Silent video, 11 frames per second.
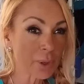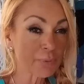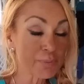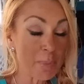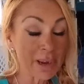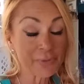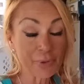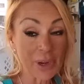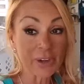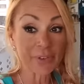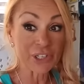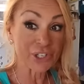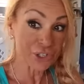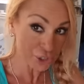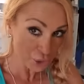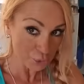Mike
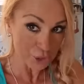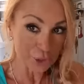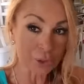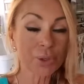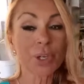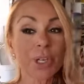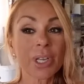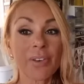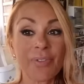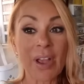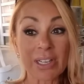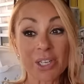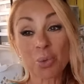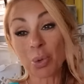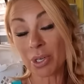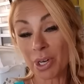Frankovich Jr., in fact, he
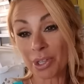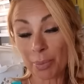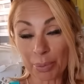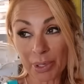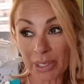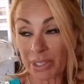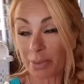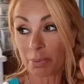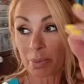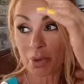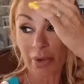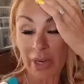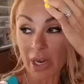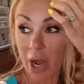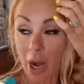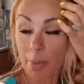worked on the Prince
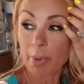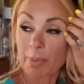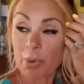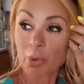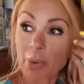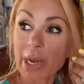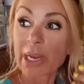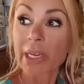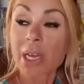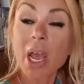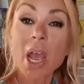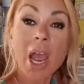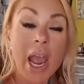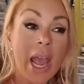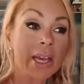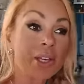movie, Purple Rain,
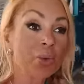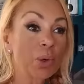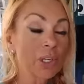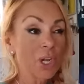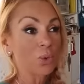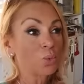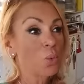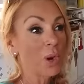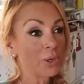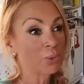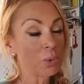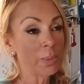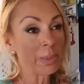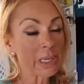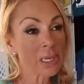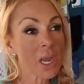and he worked on Wonder
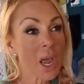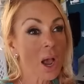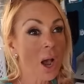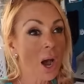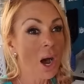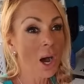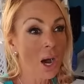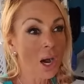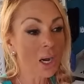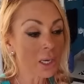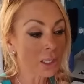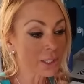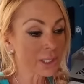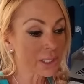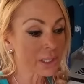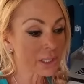Woman.
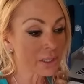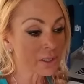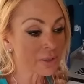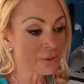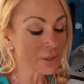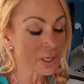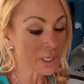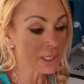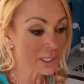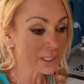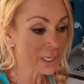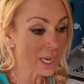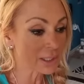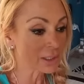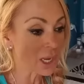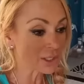He had
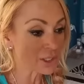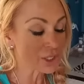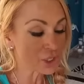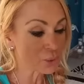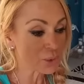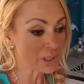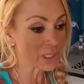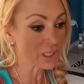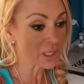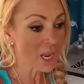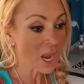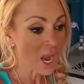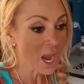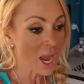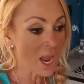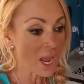a lot to do with it,
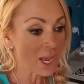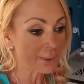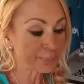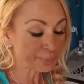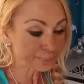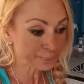and